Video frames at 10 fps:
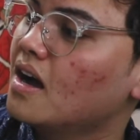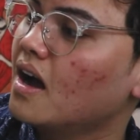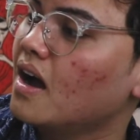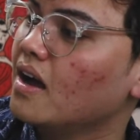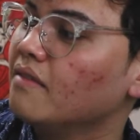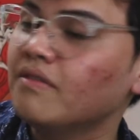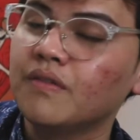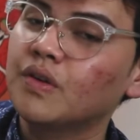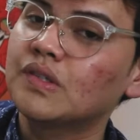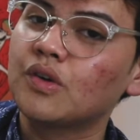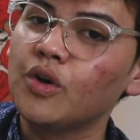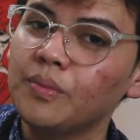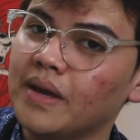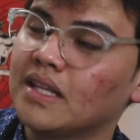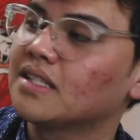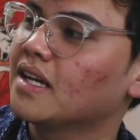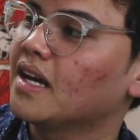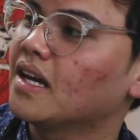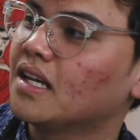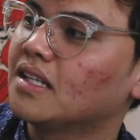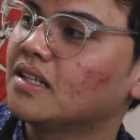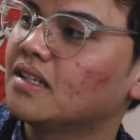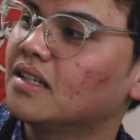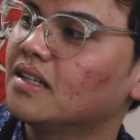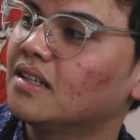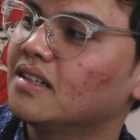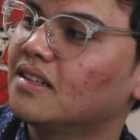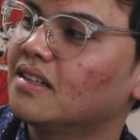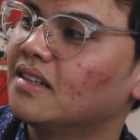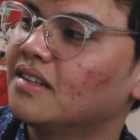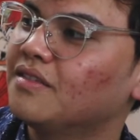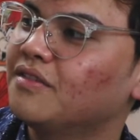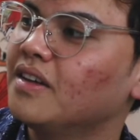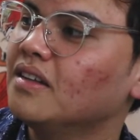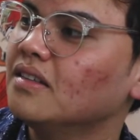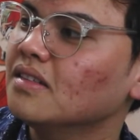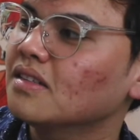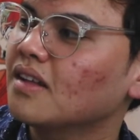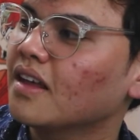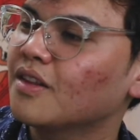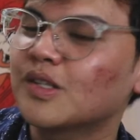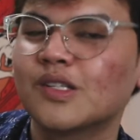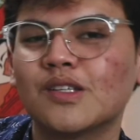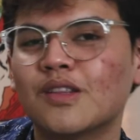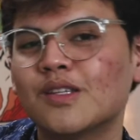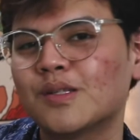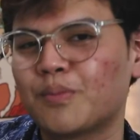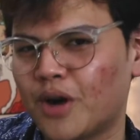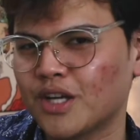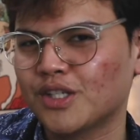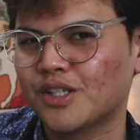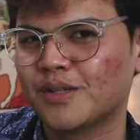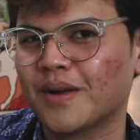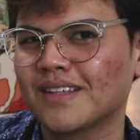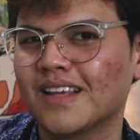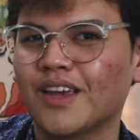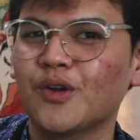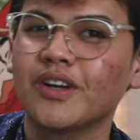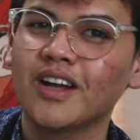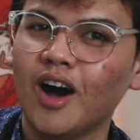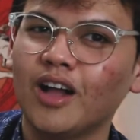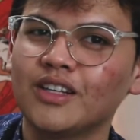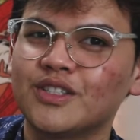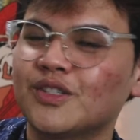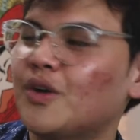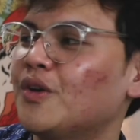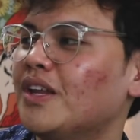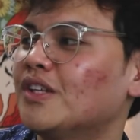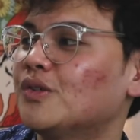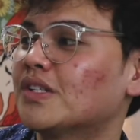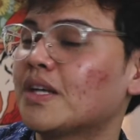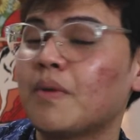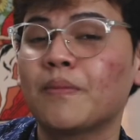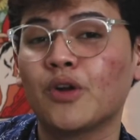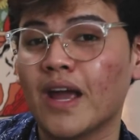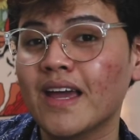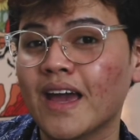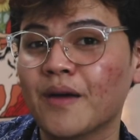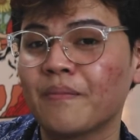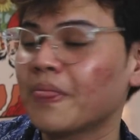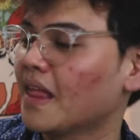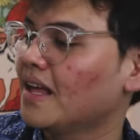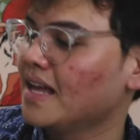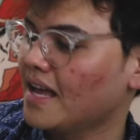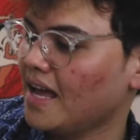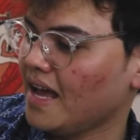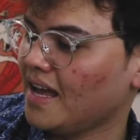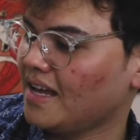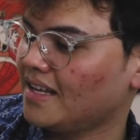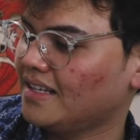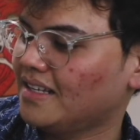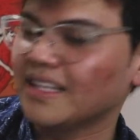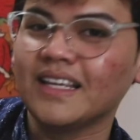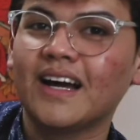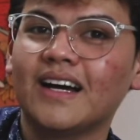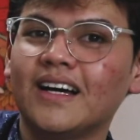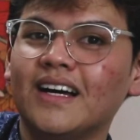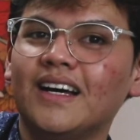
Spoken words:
I've never used oil paint, and it feels like there's this pressure because like you're in college, so you need to step up your A game. And yeah,